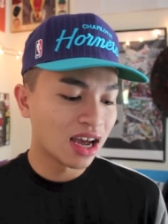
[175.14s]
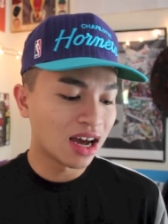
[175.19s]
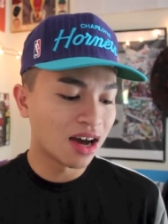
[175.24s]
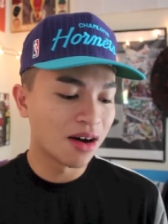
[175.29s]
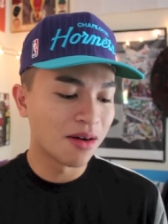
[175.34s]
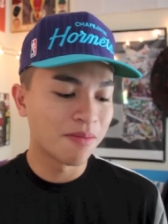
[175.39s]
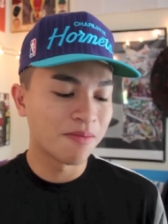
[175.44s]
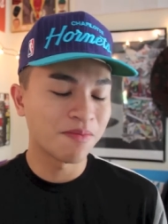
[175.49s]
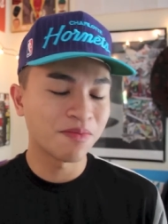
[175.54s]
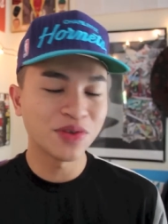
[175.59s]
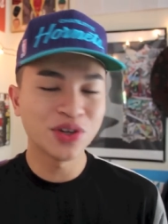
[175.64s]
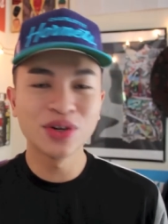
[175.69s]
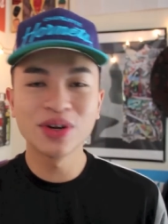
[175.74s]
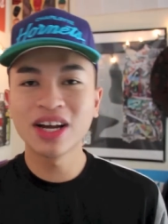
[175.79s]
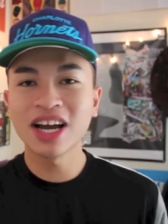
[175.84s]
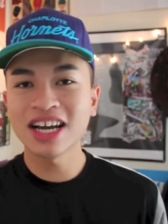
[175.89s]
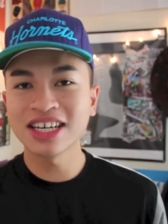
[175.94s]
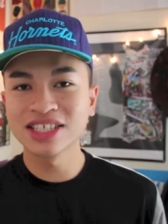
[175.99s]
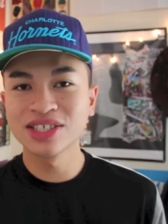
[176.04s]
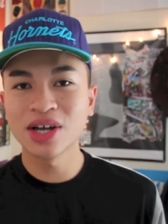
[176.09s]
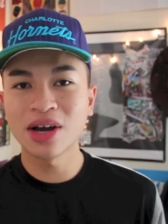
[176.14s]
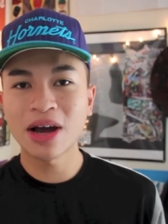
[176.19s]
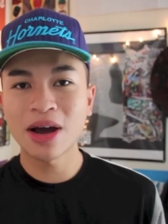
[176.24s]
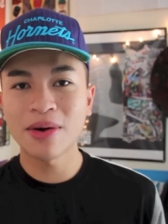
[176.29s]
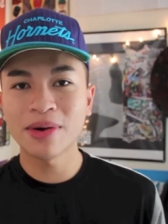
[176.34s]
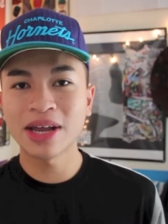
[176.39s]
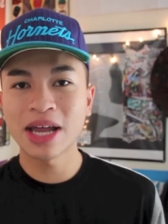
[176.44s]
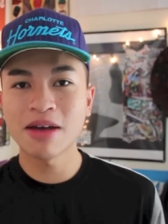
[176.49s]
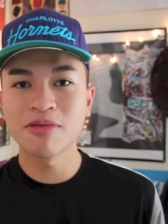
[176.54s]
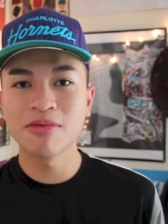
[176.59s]
um, you guys know
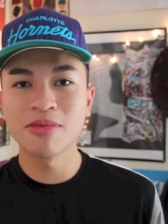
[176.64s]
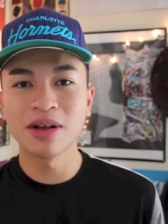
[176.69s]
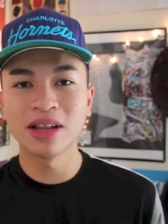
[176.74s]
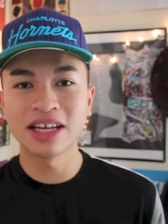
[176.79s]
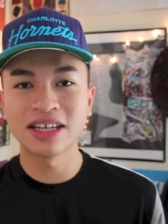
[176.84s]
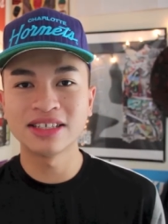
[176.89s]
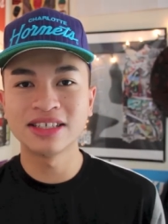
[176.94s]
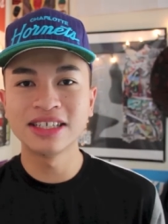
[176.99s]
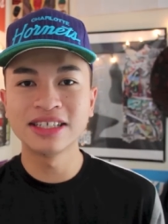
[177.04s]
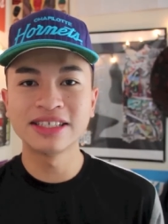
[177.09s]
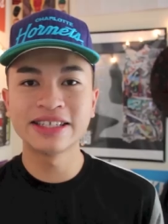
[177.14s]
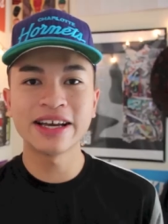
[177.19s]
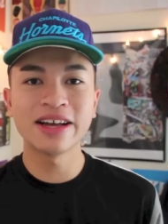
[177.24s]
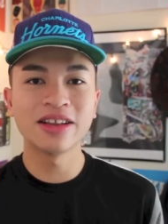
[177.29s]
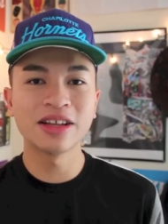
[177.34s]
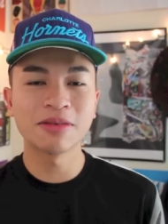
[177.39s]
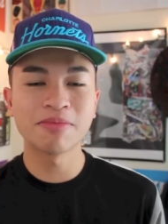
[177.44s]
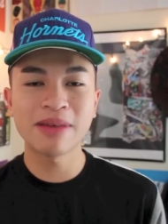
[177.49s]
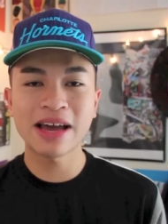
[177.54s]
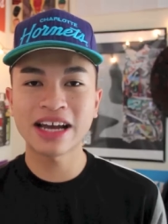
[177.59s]
how I am about like detailing,